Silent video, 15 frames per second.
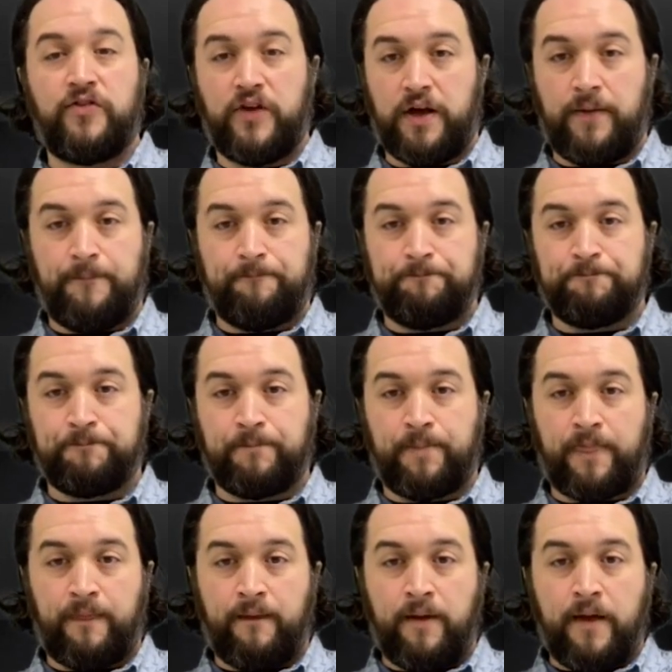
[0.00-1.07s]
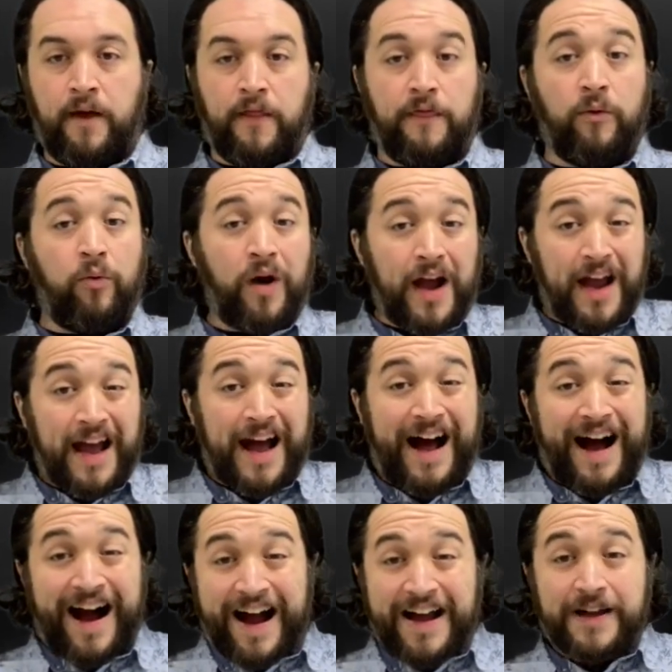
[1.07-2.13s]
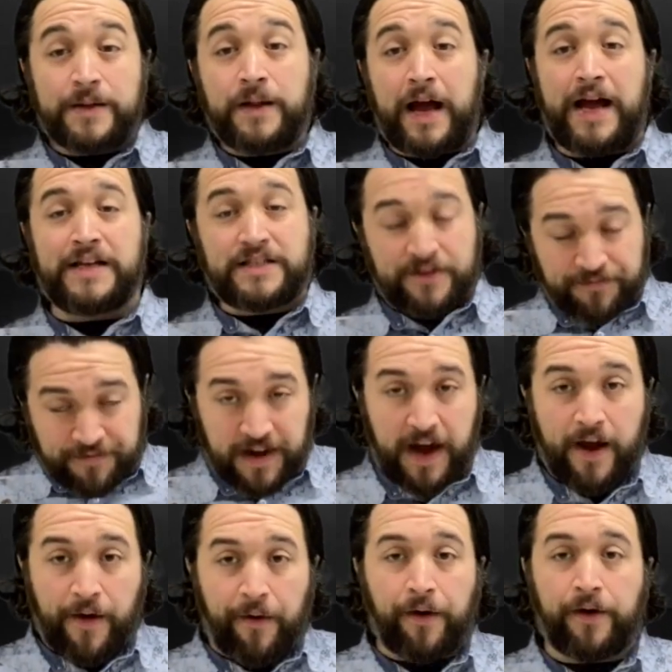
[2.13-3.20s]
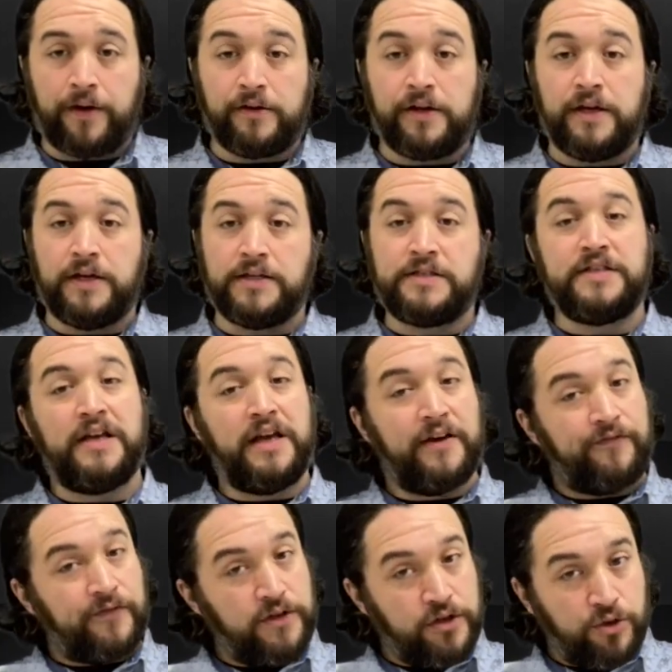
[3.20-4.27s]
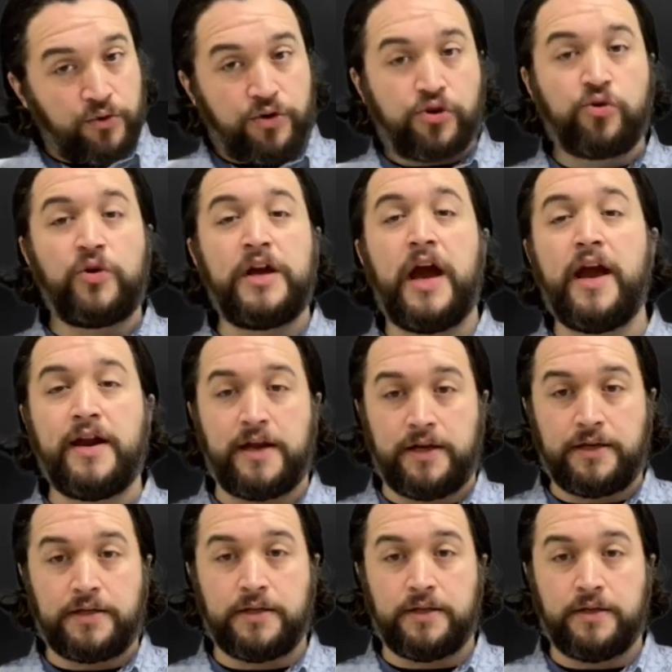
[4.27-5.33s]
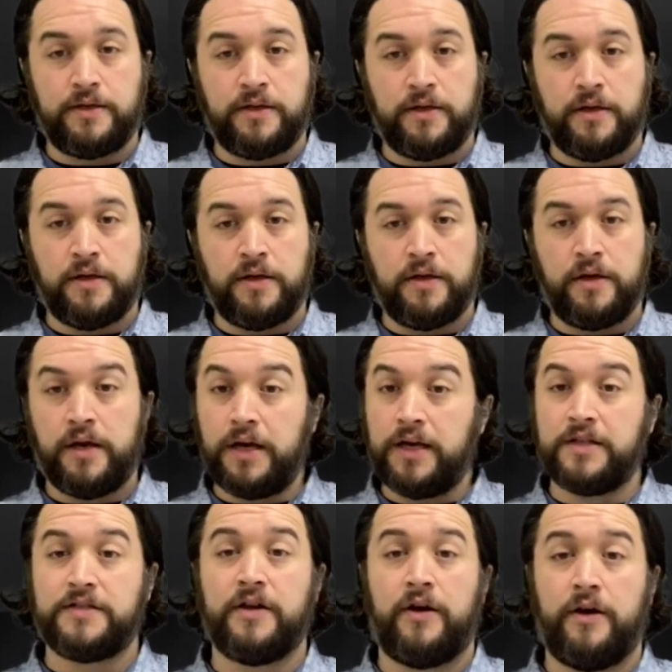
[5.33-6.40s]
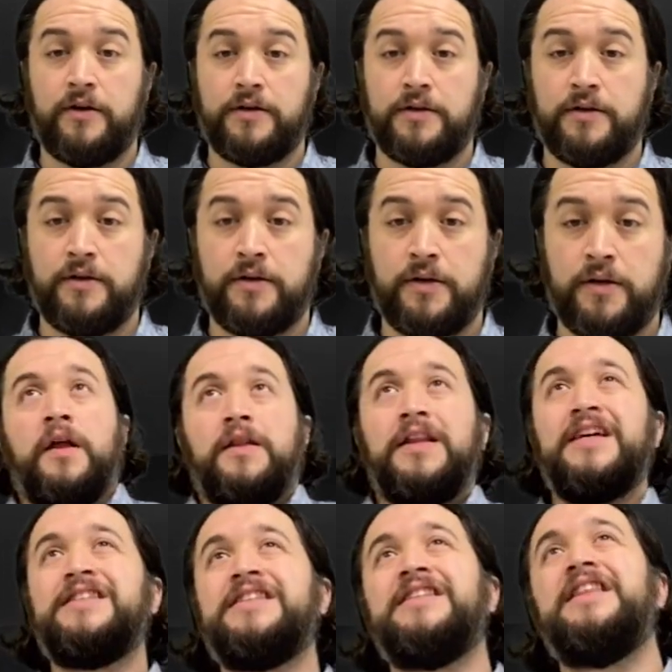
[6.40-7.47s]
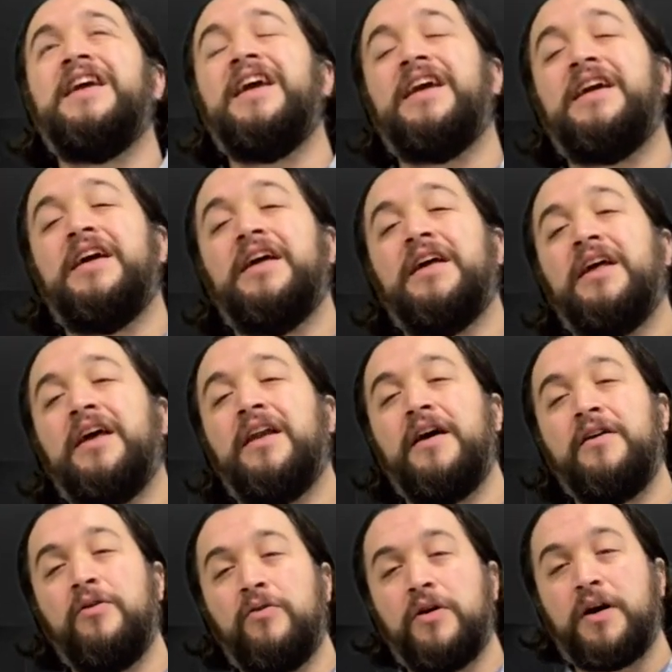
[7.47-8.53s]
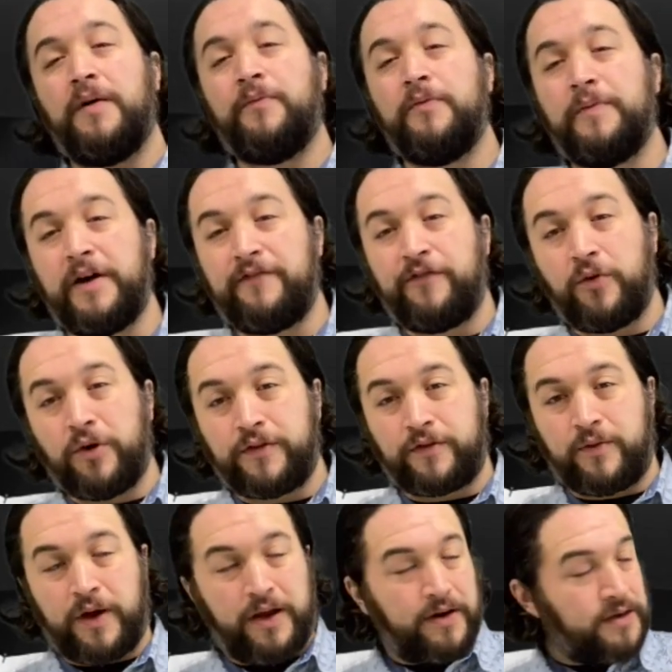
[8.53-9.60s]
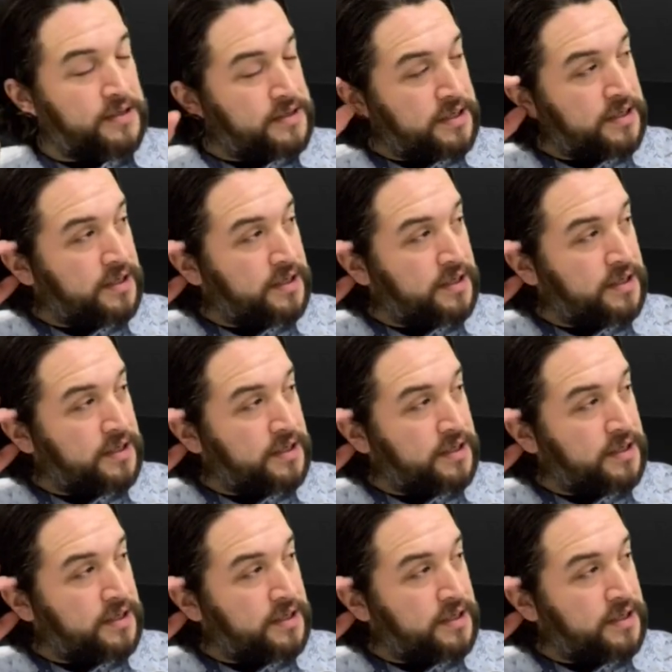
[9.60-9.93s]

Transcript: it. The way I classify art is if you create it, it's art. Let's think, and I know a couple of my fourth graders